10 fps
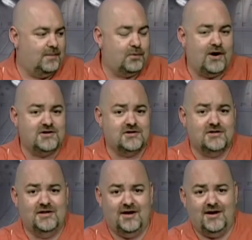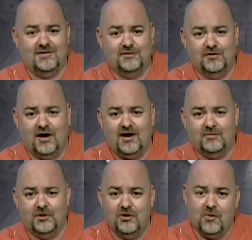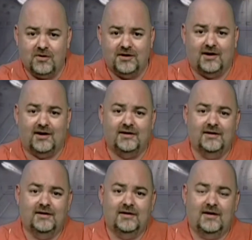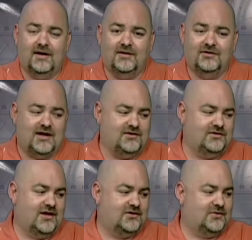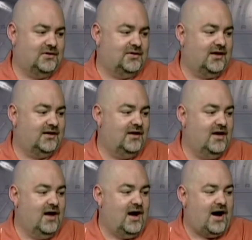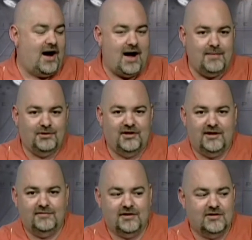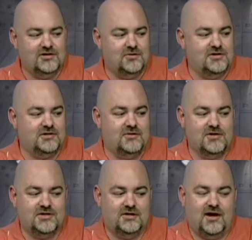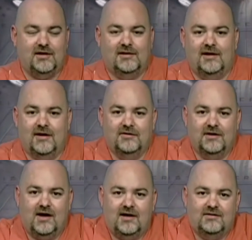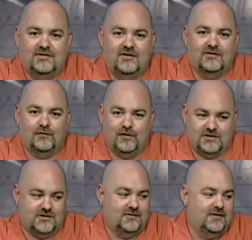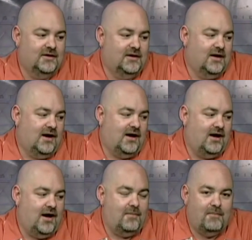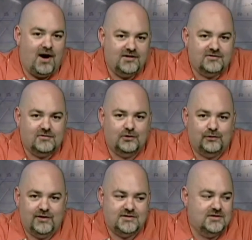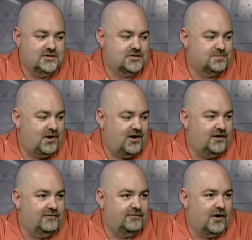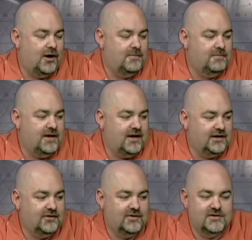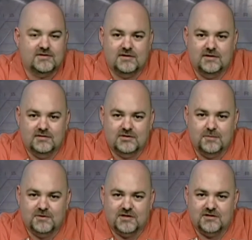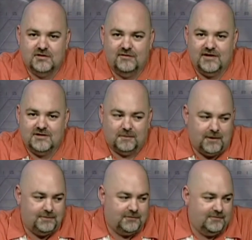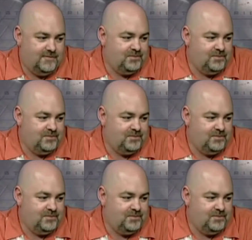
precious in the eyes of God when your God sanctions that sort of thing. I believe that the Jewish and Christian God, like other gods, is a fiction. A monstrous fiction spawned from ignorance and superstition of ancient people.